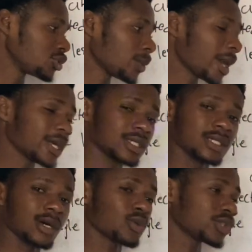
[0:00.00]
the normal, hence
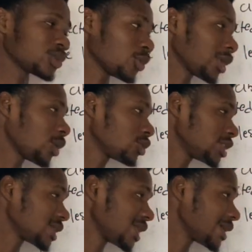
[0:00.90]
the angle is smaller, which
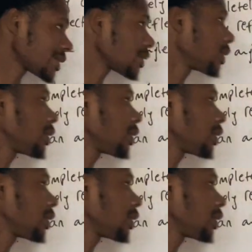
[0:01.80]
is less.